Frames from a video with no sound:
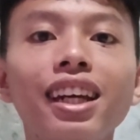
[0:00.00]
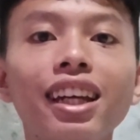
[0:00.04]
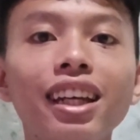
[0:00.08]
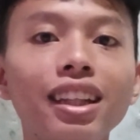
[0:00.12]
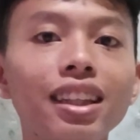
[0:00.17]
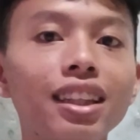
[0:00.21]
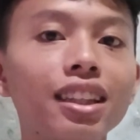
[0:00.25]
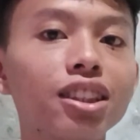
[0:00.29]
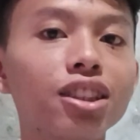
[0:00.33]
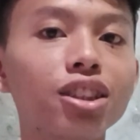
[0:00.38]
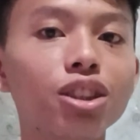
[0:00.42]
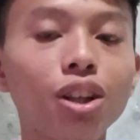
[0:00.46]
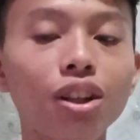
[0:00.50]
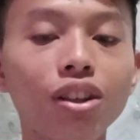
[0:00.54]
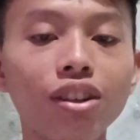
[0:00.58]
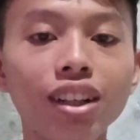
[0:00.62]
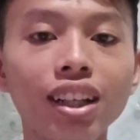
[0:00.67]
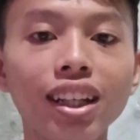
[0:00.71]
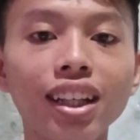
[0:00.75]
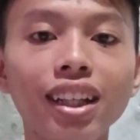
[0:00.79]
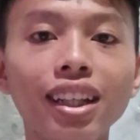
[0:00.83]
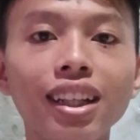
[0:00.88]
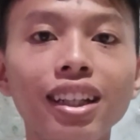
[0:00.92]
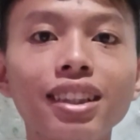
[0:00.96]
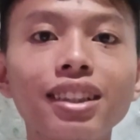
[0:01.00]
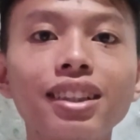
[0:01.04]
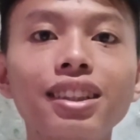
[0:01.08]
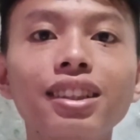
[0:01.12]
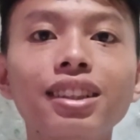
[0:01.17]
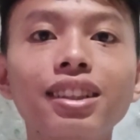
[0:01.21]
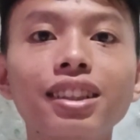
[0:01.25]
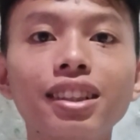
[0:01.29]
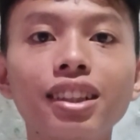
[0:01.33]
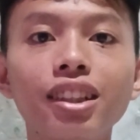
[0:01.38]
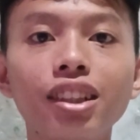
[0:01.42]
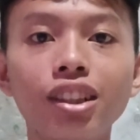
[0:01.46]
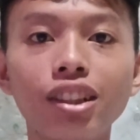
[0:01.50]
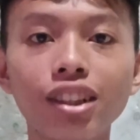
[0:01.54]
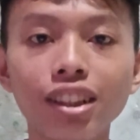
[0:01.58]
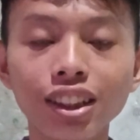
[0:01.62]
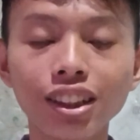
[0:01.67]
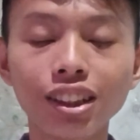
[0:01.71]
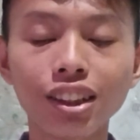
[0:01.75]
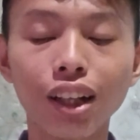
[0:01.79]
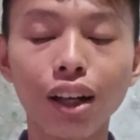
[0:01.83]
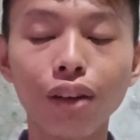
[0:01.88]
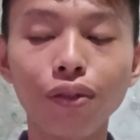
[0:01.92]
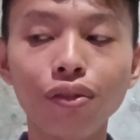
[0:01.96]
in the story is
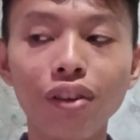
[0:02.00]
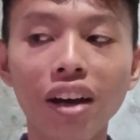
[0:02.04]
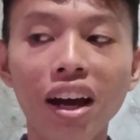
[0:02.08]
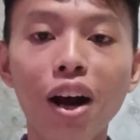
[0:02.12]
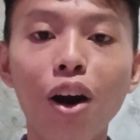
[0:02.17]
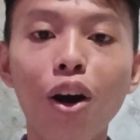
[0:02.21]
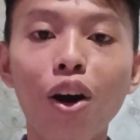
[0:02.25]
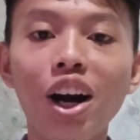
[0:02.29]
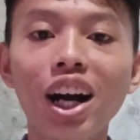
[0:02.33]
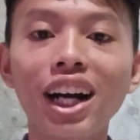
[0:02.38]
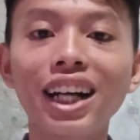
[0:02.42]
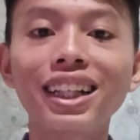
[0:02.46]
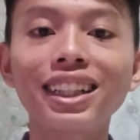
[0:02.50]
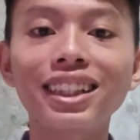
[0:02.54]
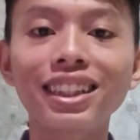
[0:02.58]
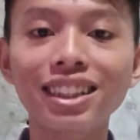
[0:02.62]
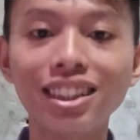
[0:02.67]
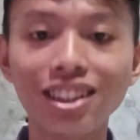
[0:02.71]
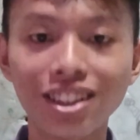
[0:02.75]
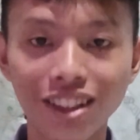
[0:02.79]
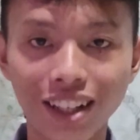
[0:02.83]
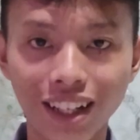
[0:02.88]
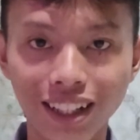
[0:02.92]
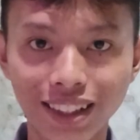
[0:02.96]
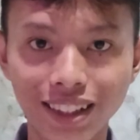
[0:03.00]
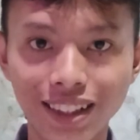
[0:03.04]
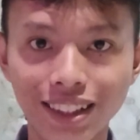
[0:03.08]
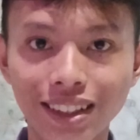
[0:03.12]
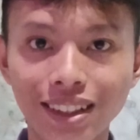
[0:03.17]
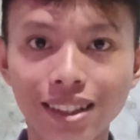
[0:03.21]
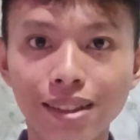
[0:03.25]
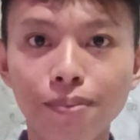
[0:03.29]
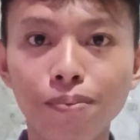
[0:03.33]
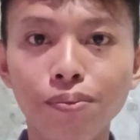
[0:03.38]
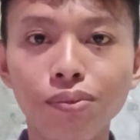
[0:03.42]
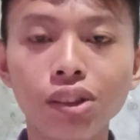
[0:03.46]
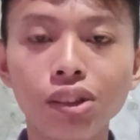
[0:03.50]
resolved or addressed.